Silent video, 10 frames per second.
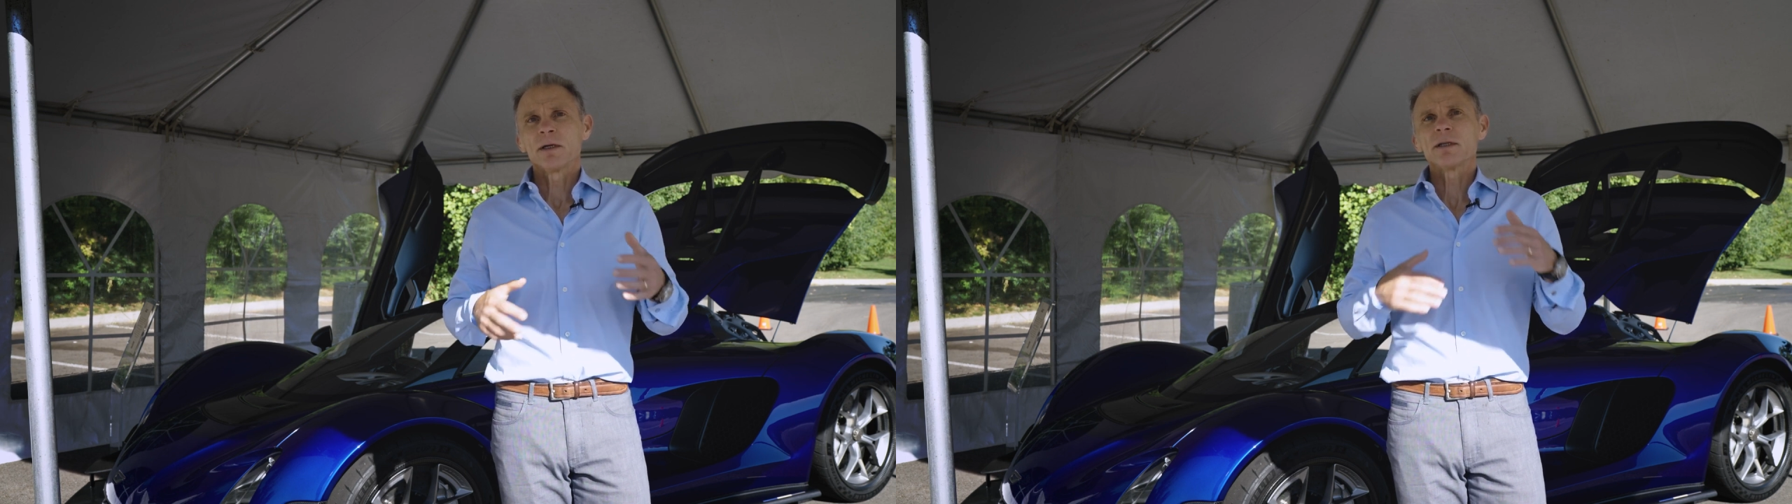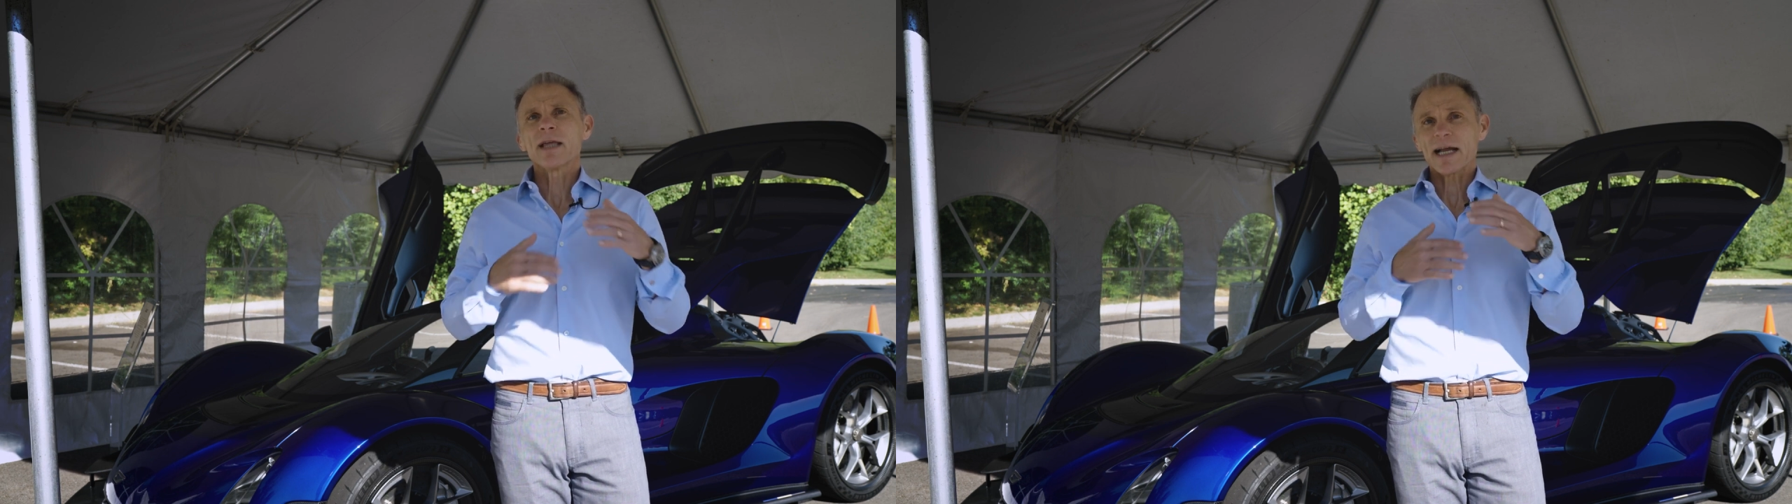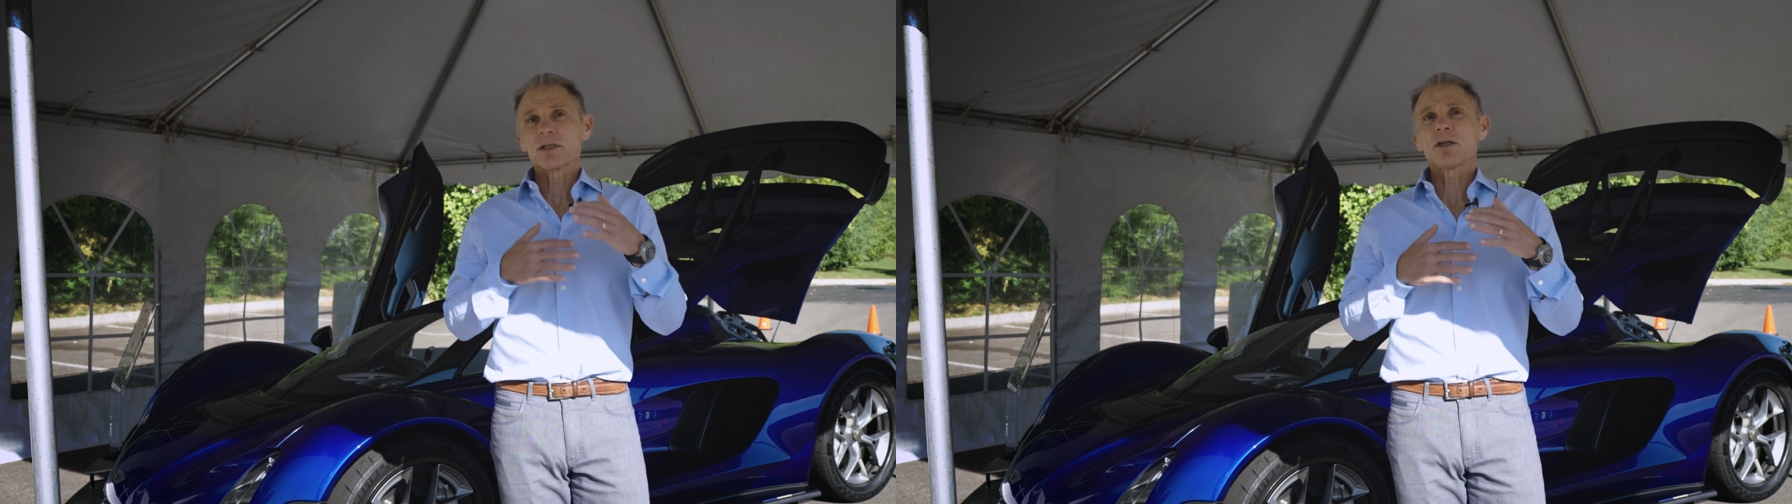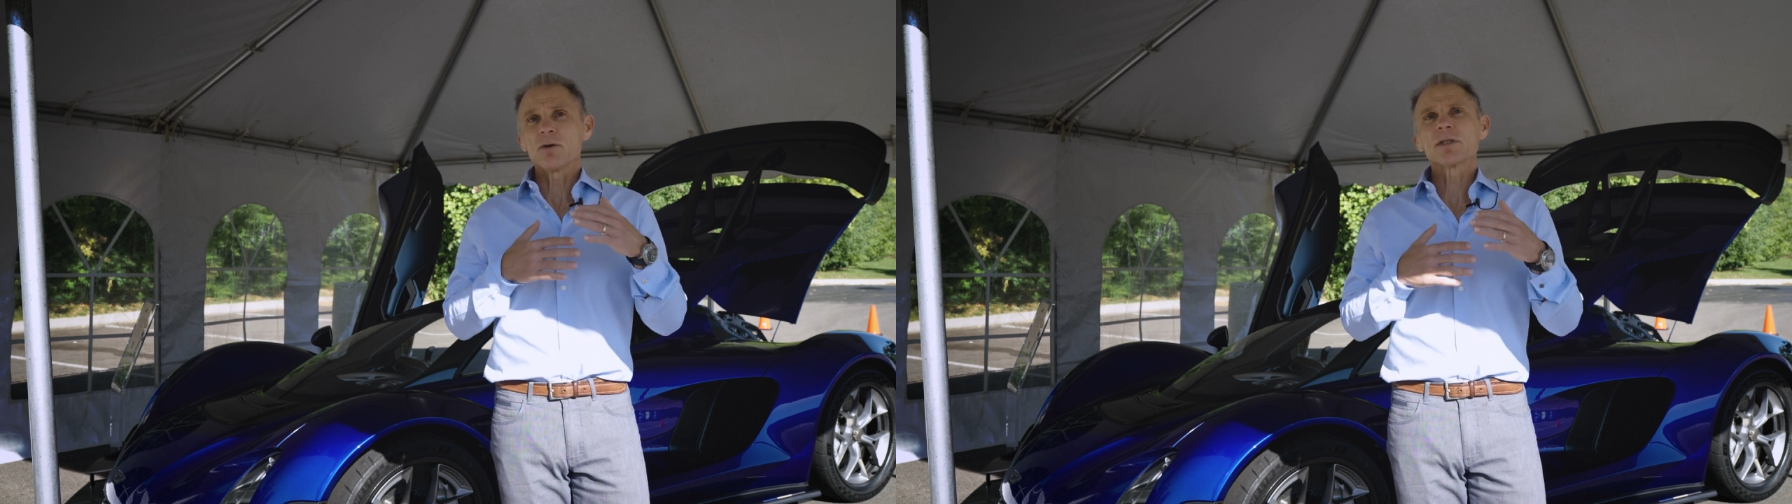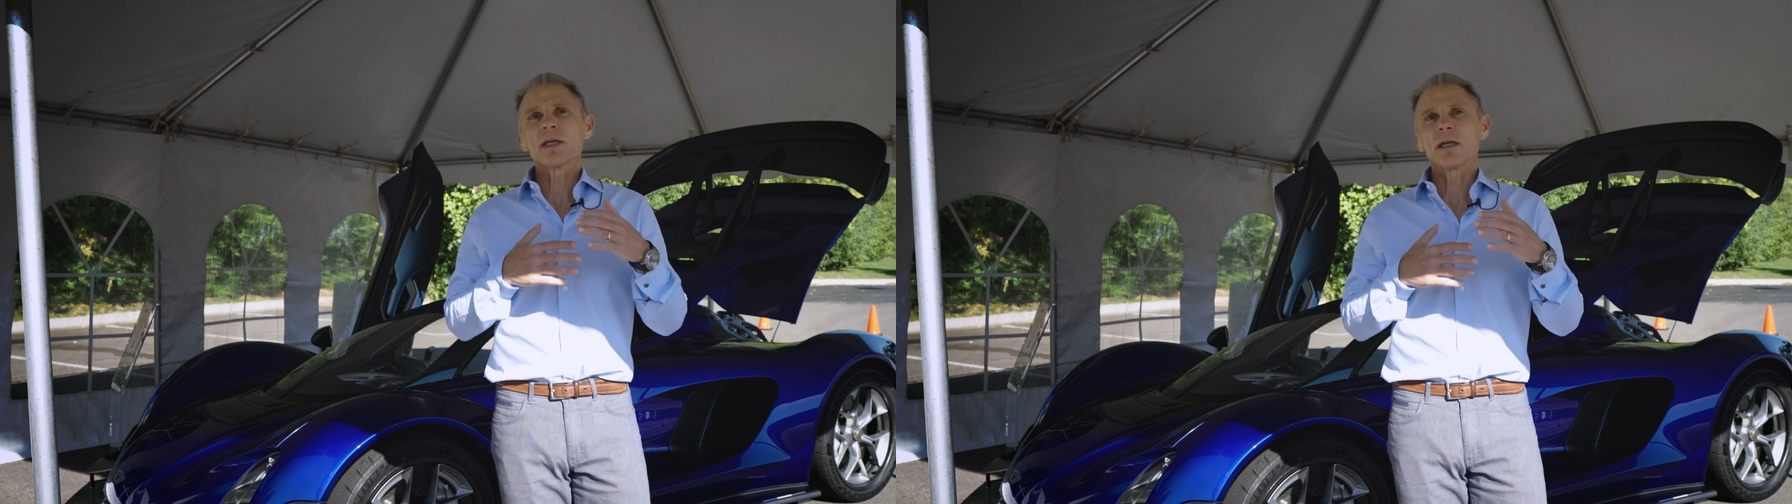That's
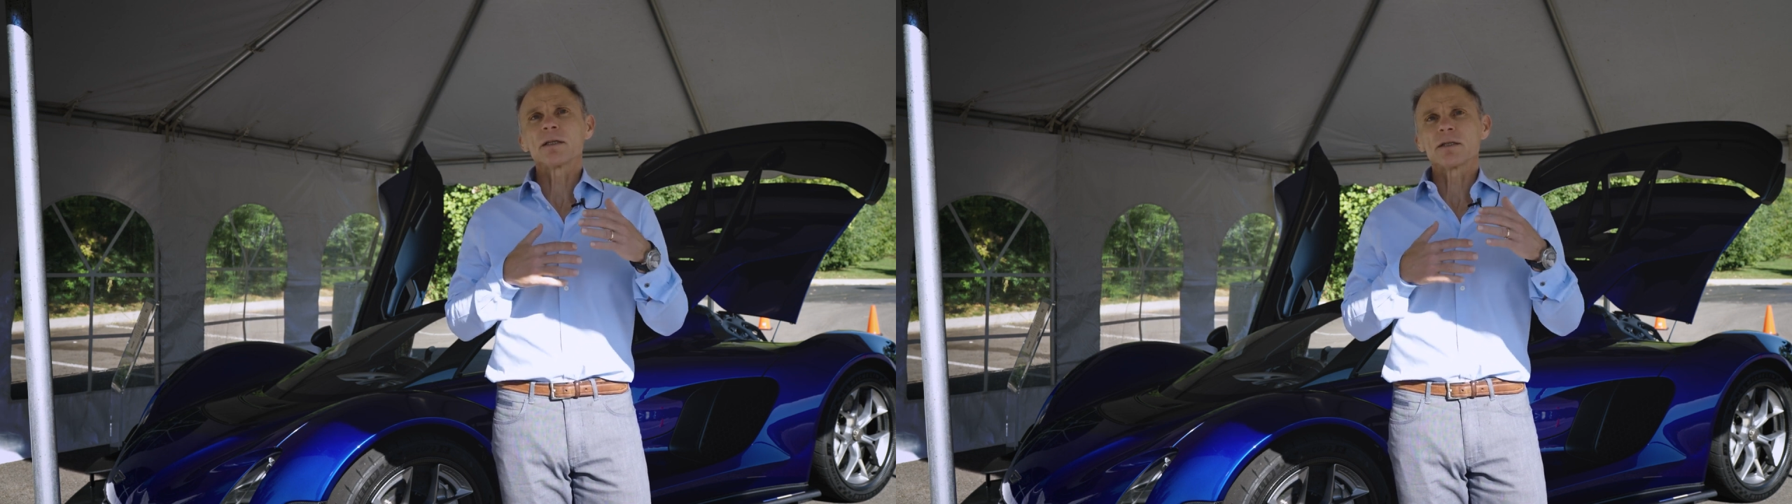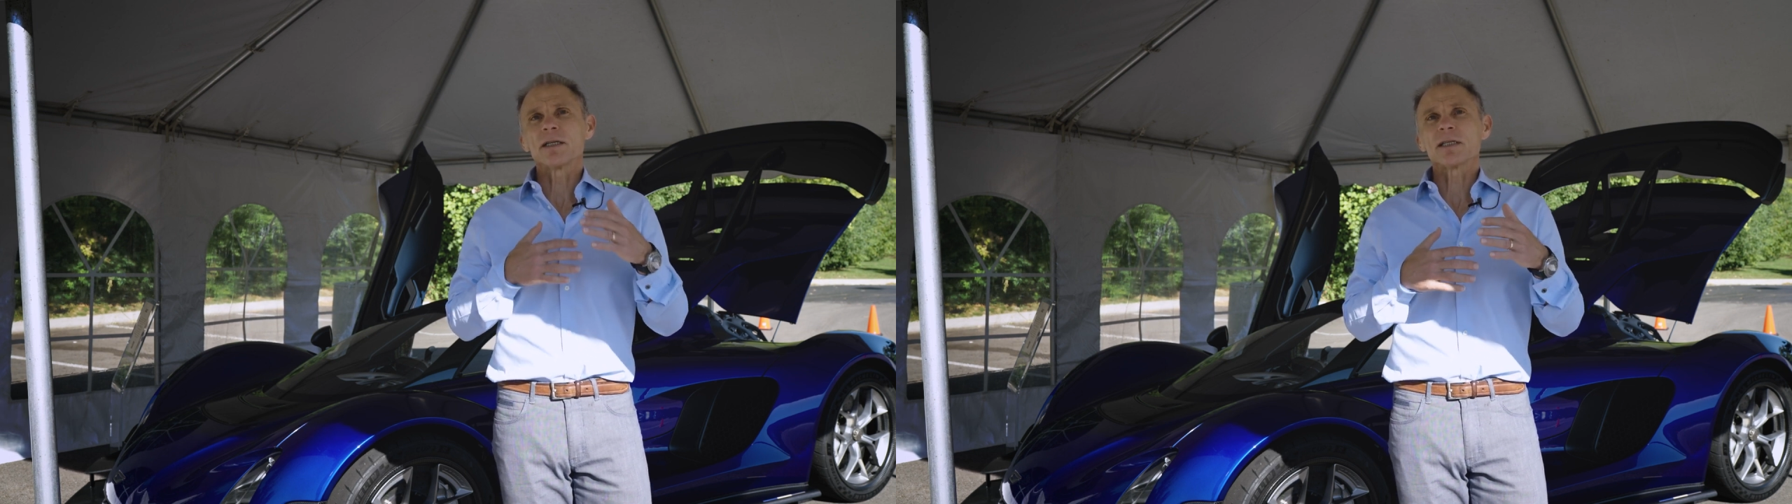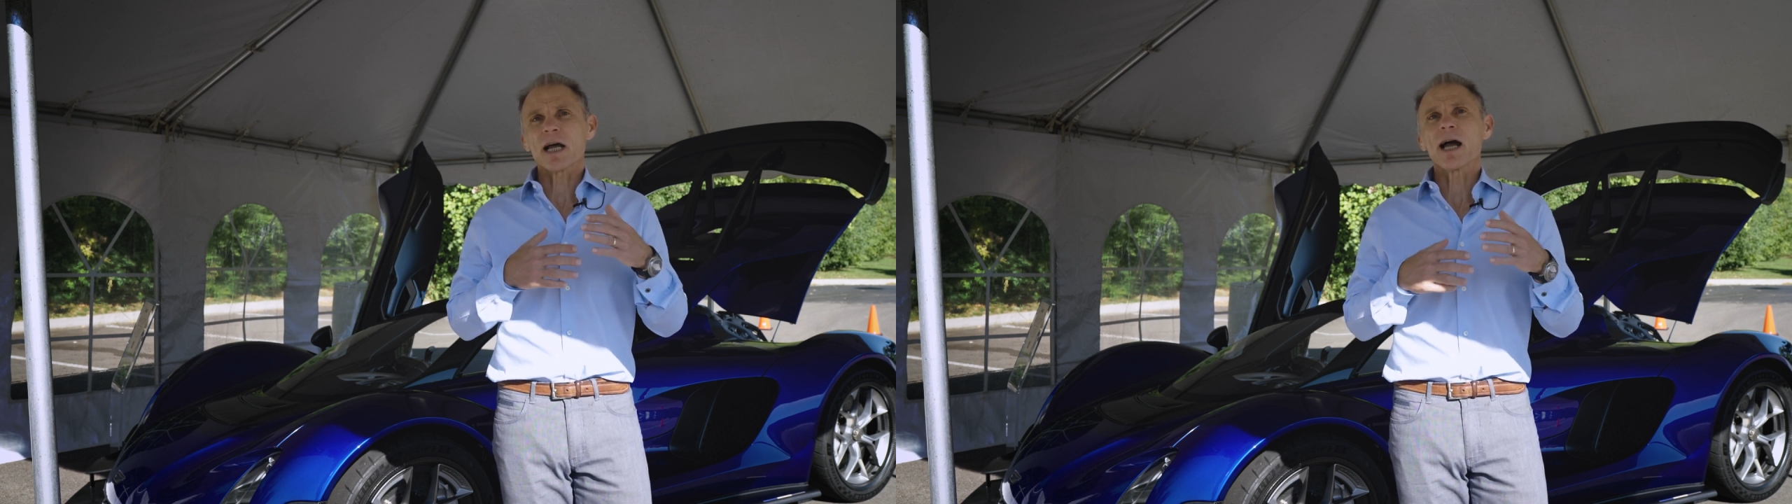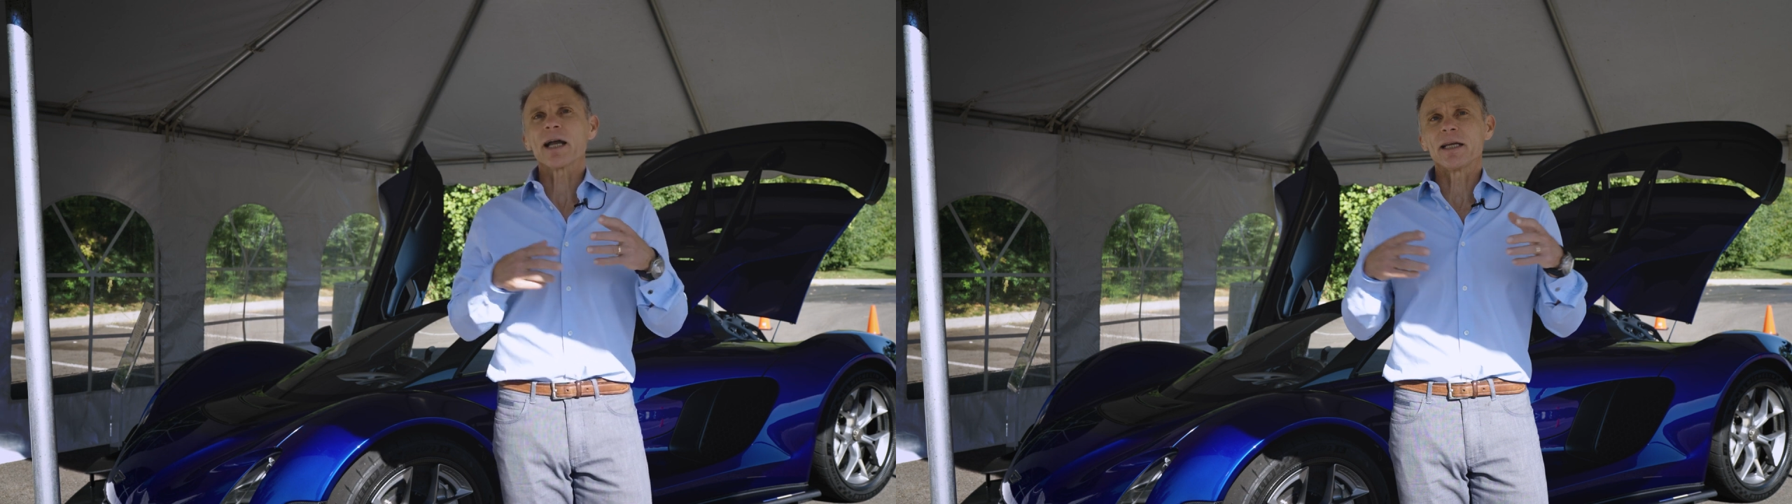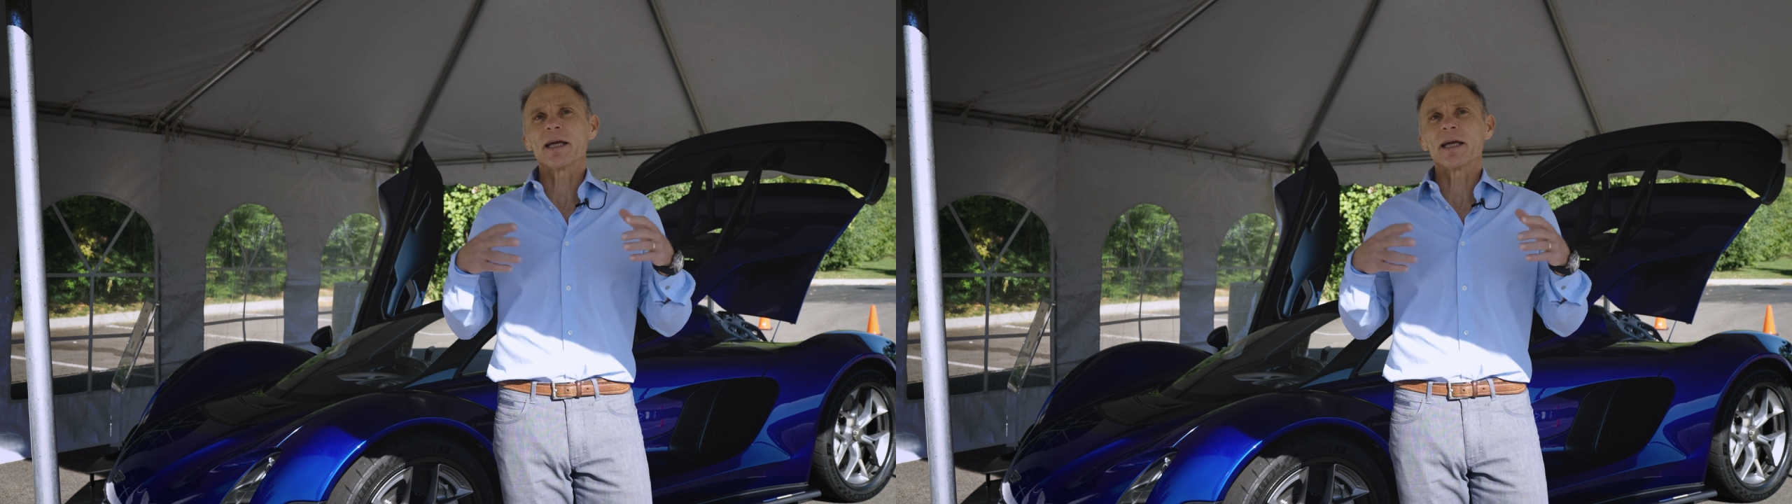using design